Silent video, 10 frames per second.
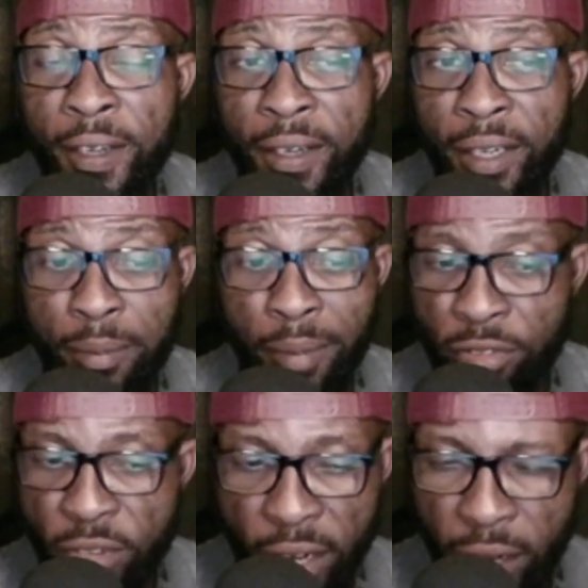Um, I
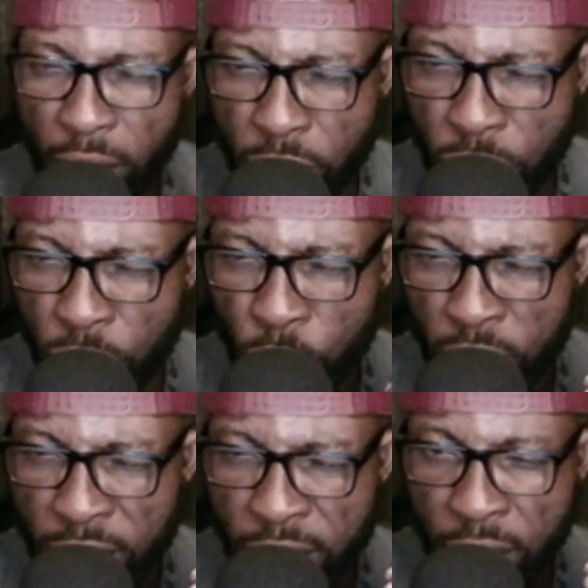feel like that you know
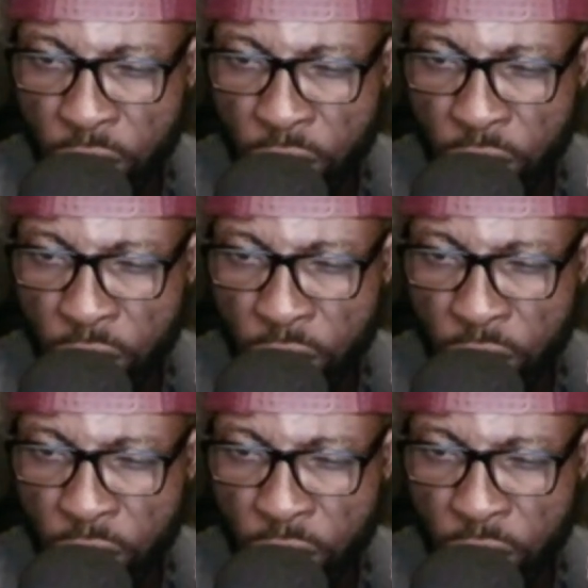this uh,